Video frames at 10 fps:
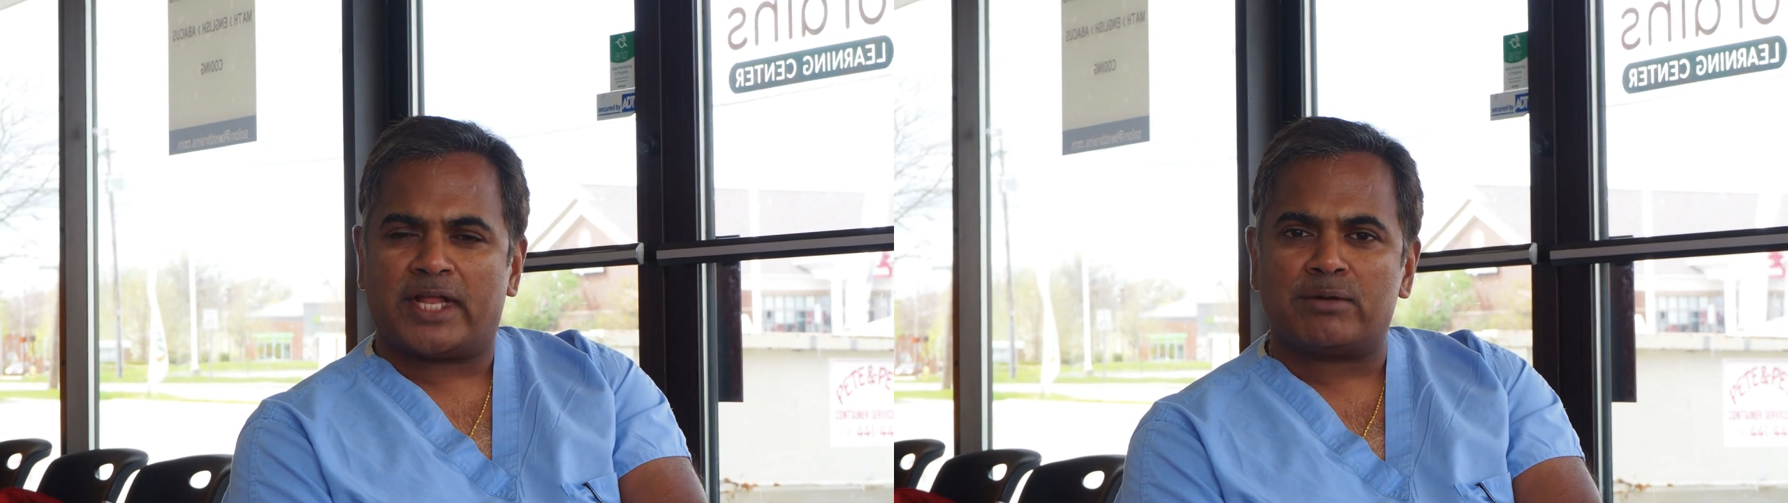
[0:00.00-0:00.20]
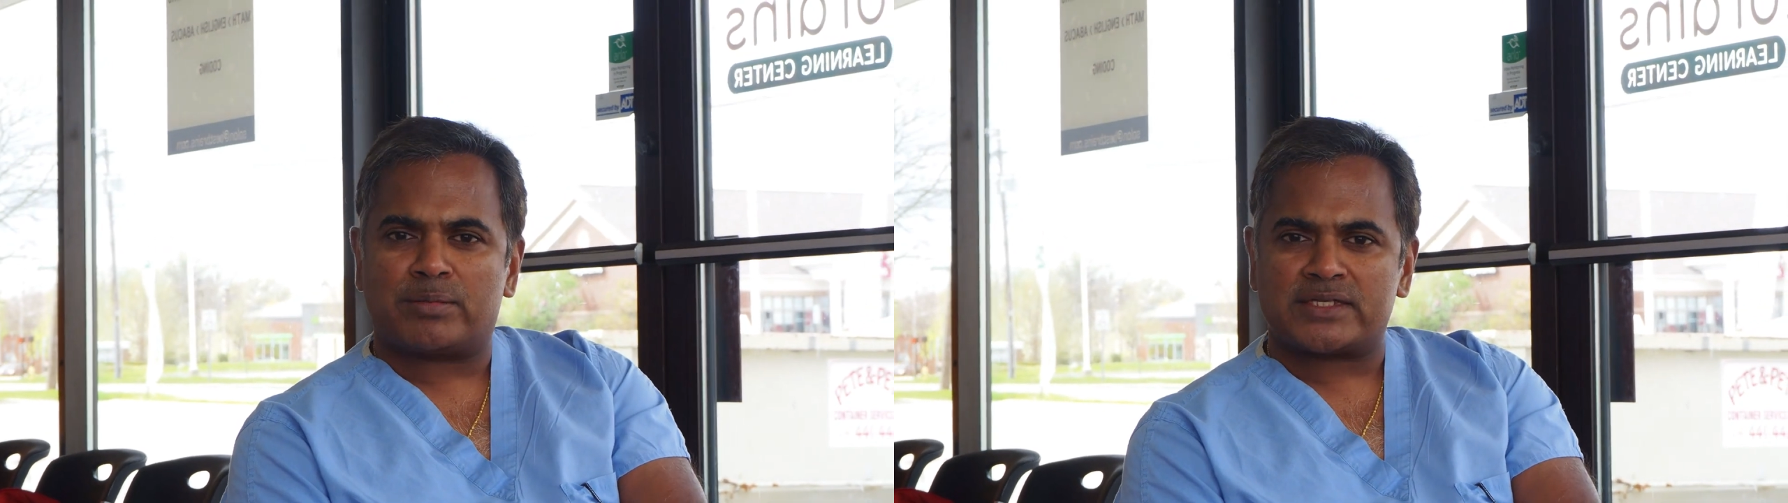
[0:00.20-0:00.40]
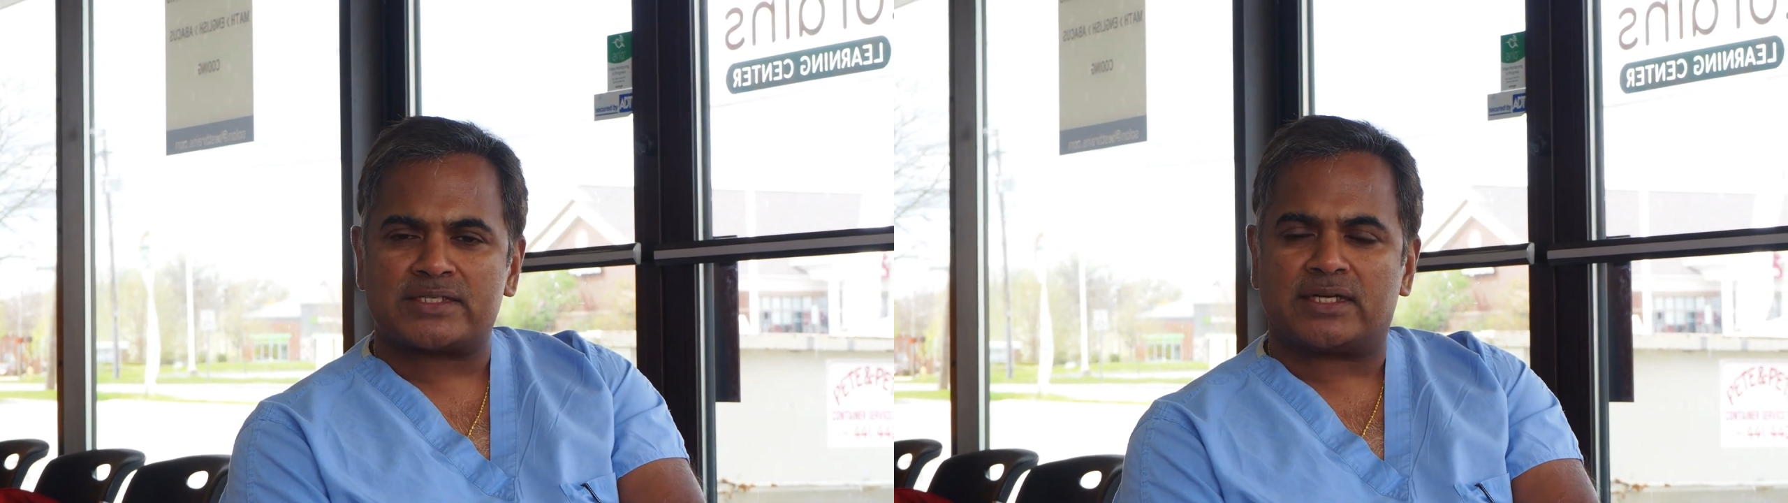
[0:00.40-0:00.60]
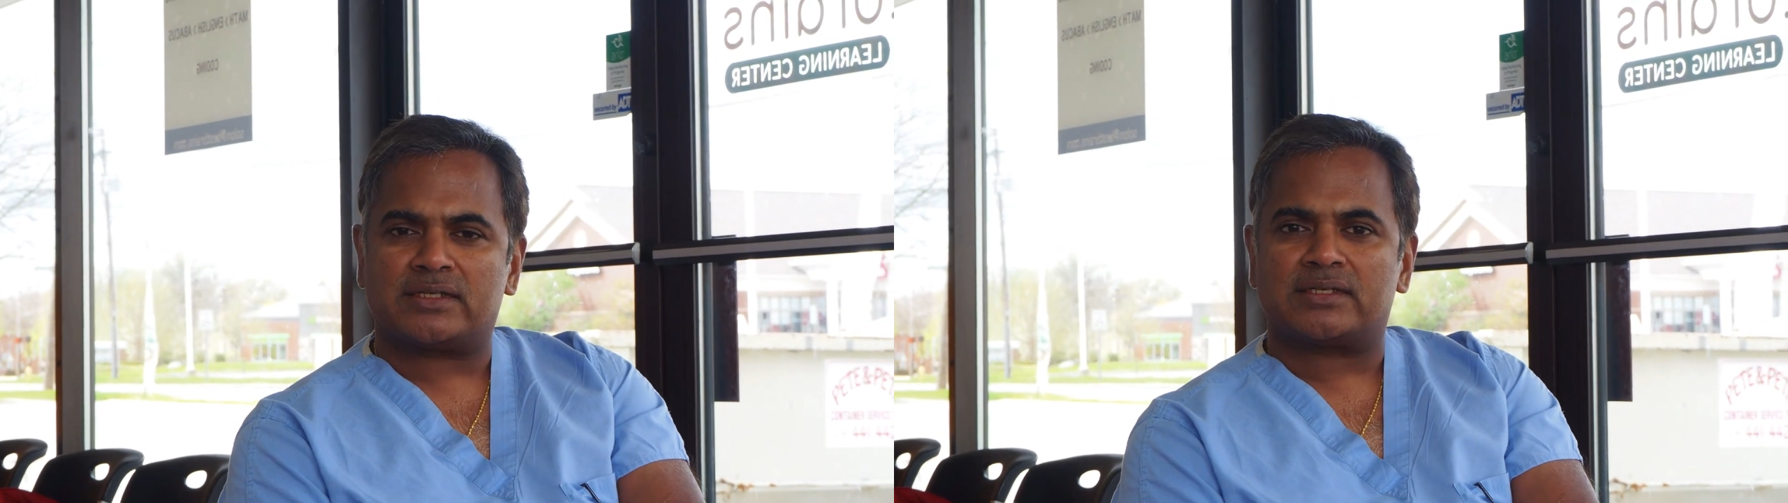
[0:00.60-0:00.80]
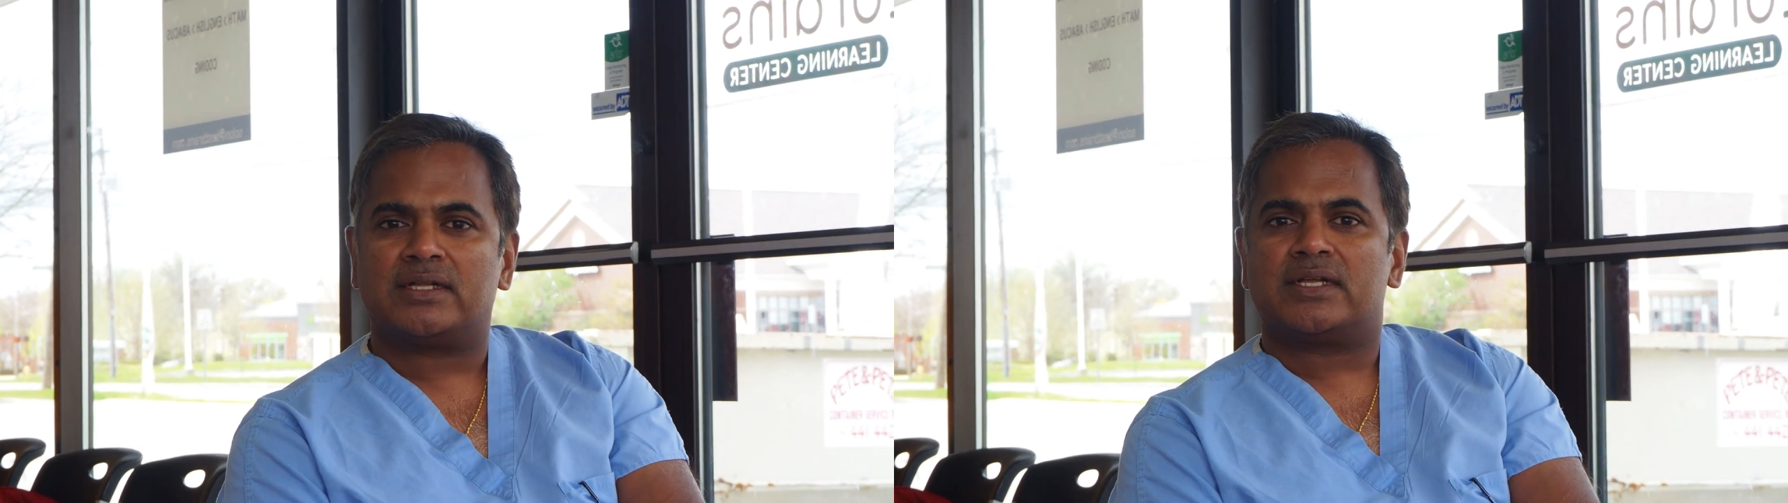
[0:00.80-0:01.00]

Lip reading: 10%,